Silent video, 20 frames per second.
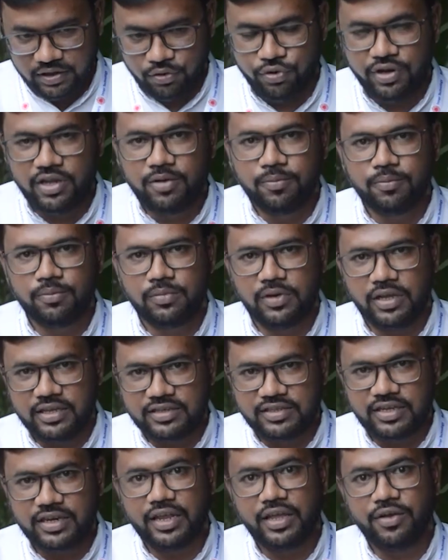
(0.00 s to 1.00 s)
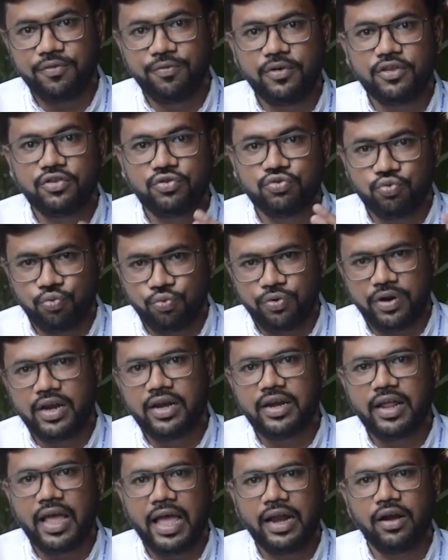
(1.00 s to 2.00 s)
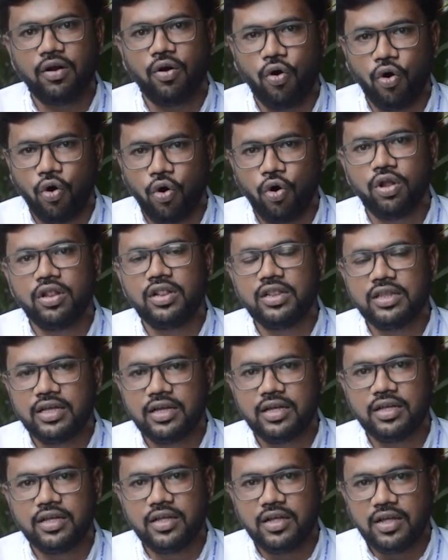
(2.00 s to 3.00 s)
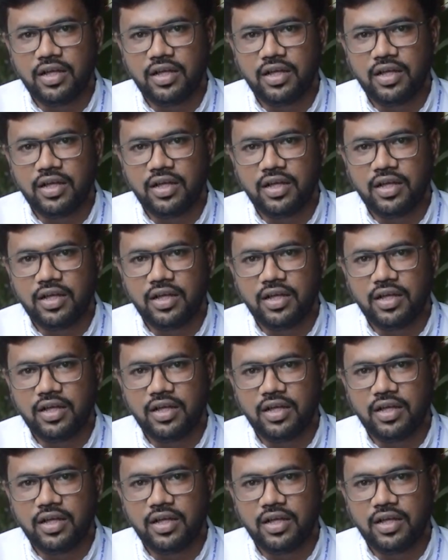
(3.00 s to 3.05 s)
during each and every student and all the